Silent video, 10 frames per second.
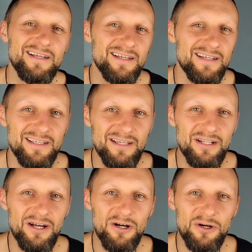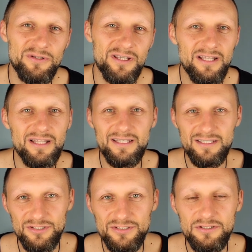You know, you're gonna get
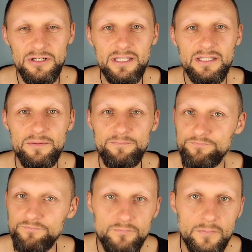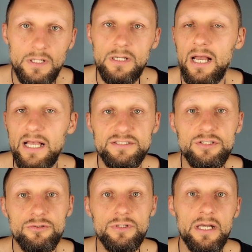used to it as
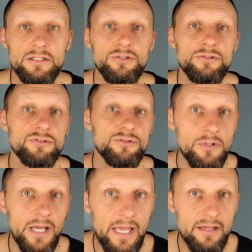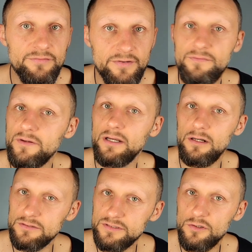you got used to everything
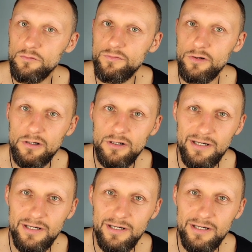else so far.